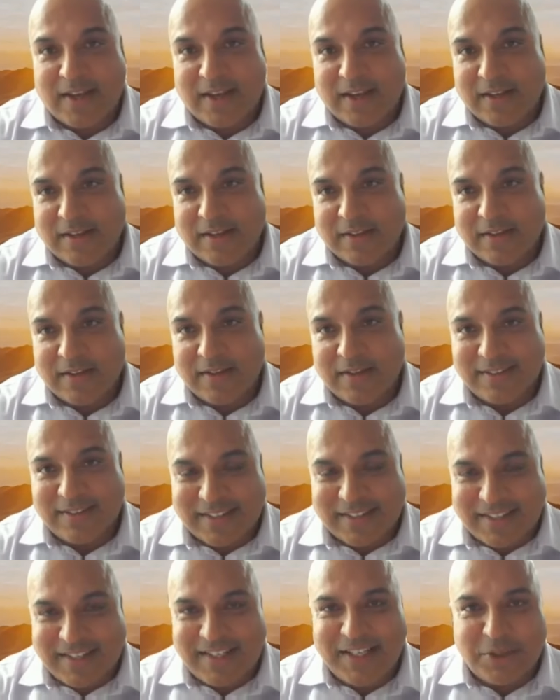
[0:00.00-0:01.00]
And
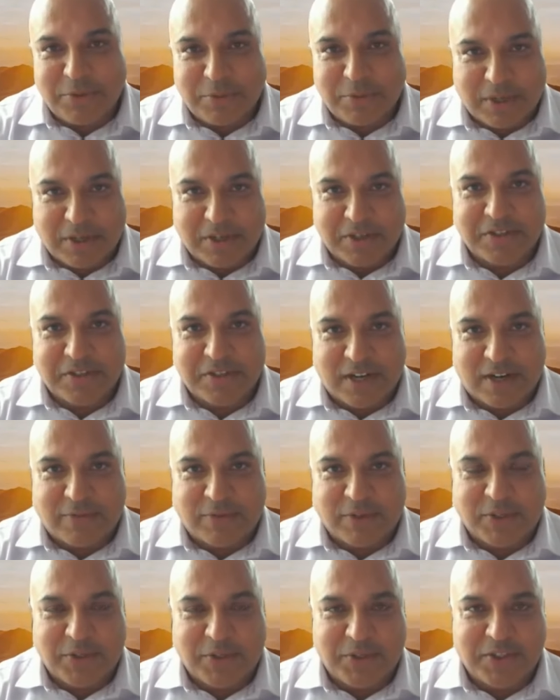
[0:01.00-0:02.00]
the key to our
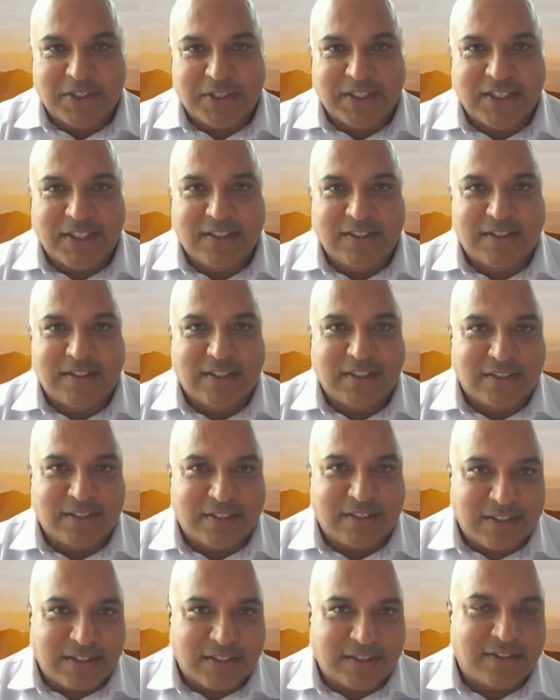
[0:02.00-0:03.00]
discovery hole is it
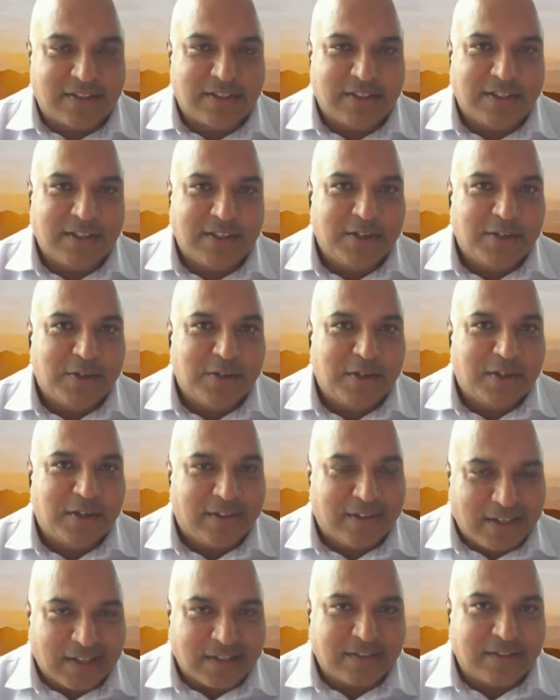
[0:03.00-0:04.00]
sits
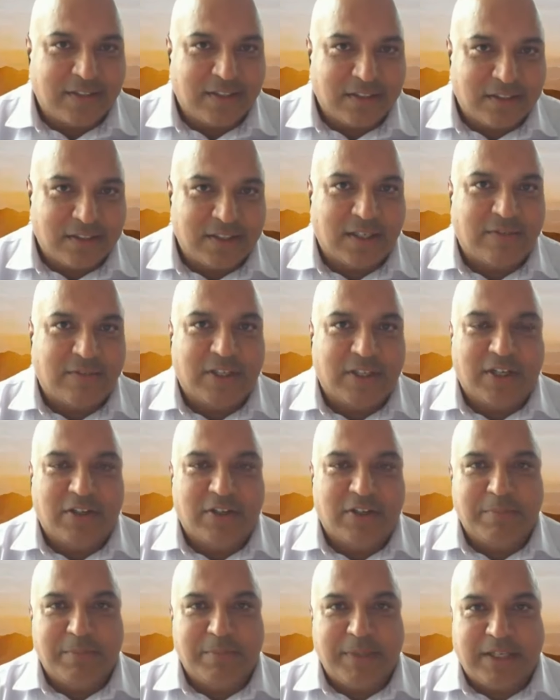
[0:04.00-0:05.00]
less than
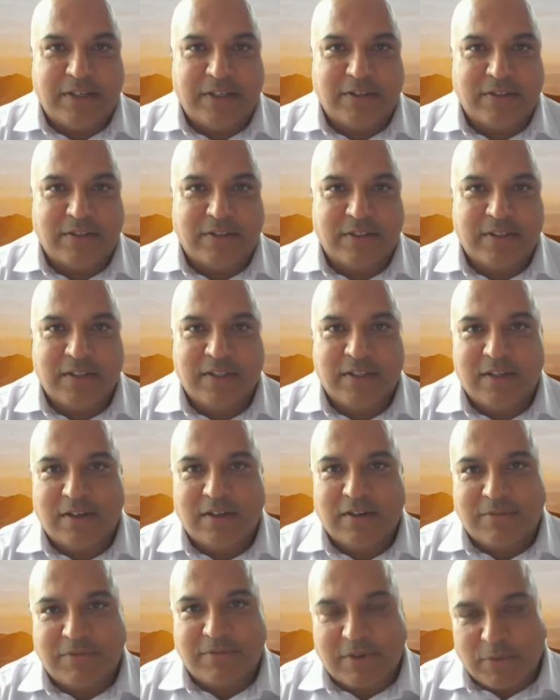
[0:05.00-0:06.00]
700 meters
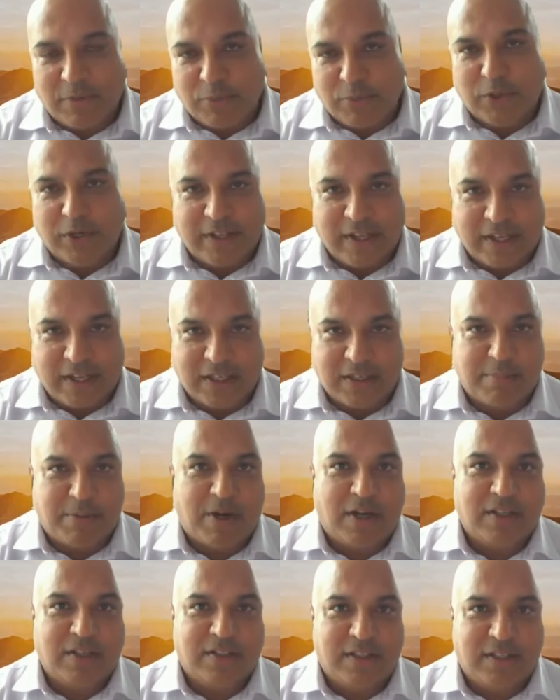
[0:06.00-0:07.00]
from where that
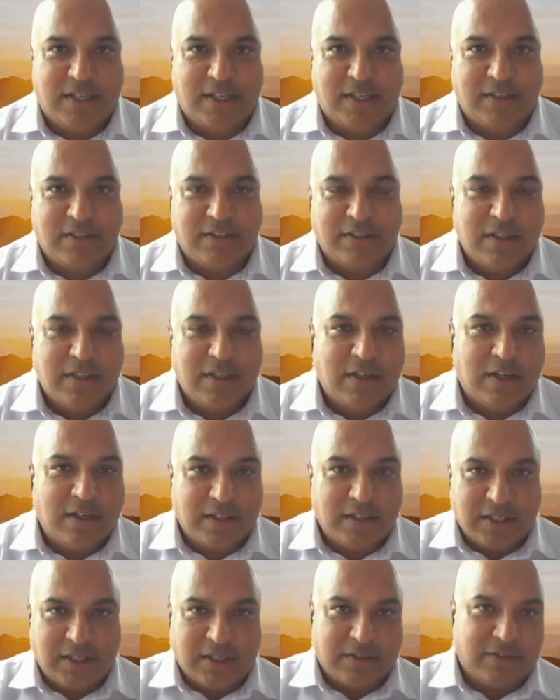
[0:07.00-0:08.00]
deposit ends
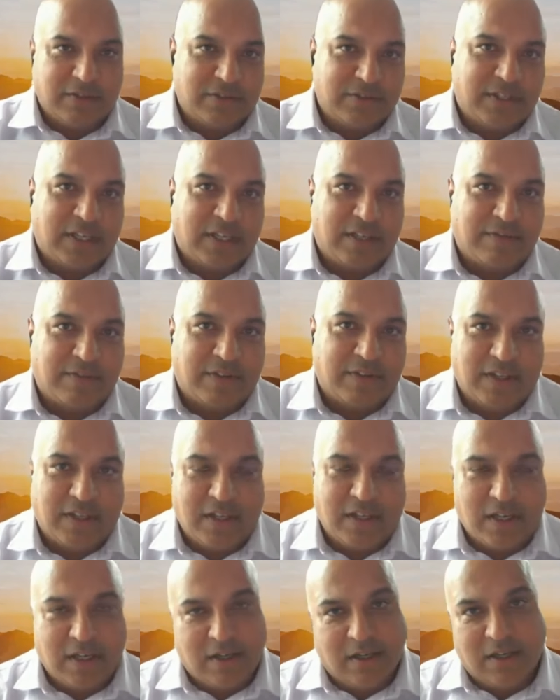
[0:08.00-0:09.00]
on the other side
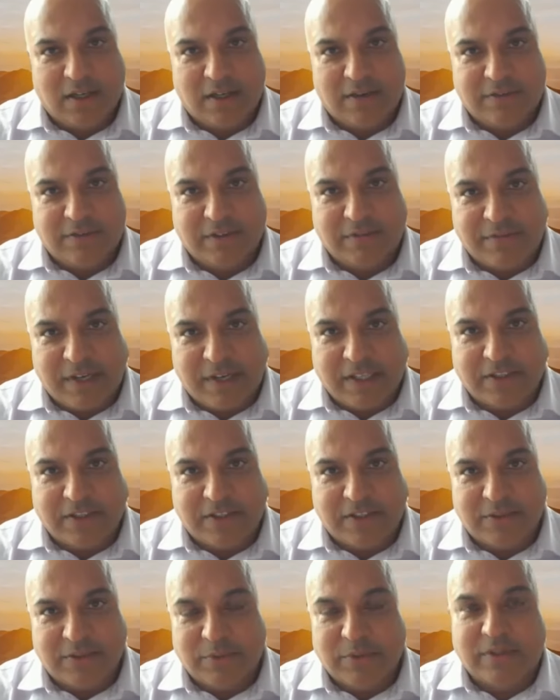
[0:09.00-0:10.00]
of the
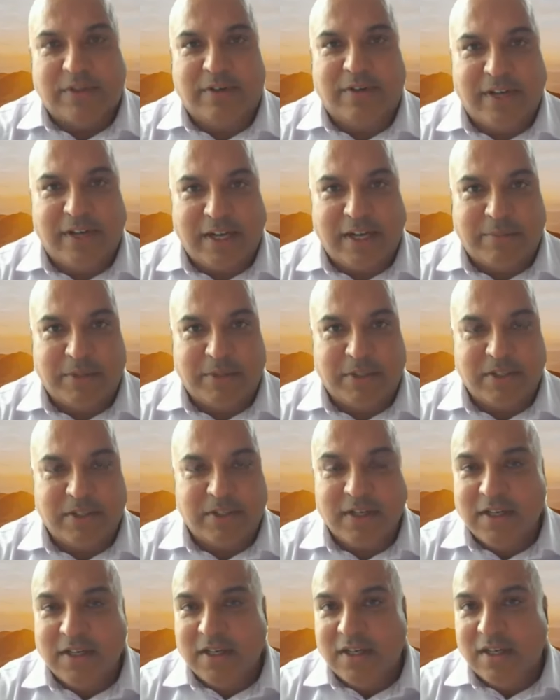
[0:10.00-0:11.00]
fence with our neighbors.
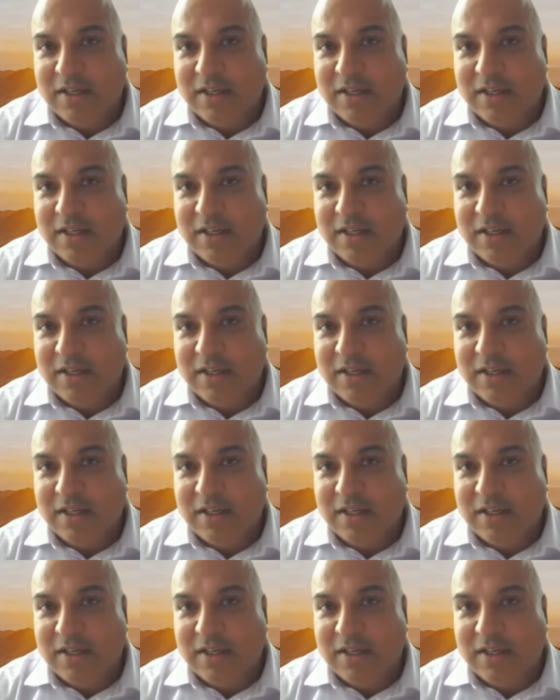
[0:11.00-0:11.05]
